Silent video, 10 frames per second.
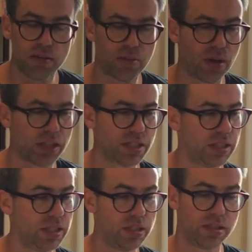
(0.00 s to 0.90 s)
impression
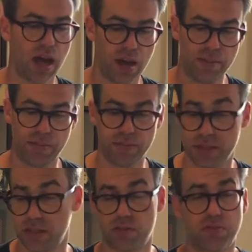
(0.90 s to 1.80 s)
is,
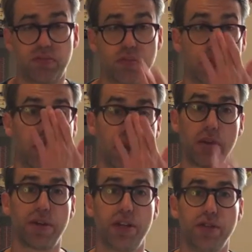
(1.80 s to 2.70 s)
this is really what
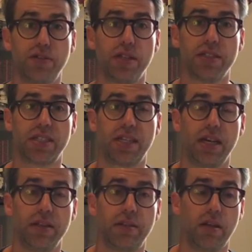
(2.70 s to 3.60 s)
I'm going to use on this
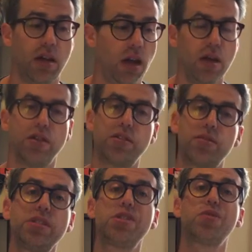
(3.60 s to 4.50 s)
kit. So
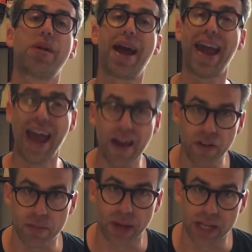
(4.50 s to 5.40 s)
this is what I have
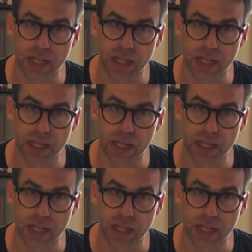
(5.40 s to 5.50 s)
on my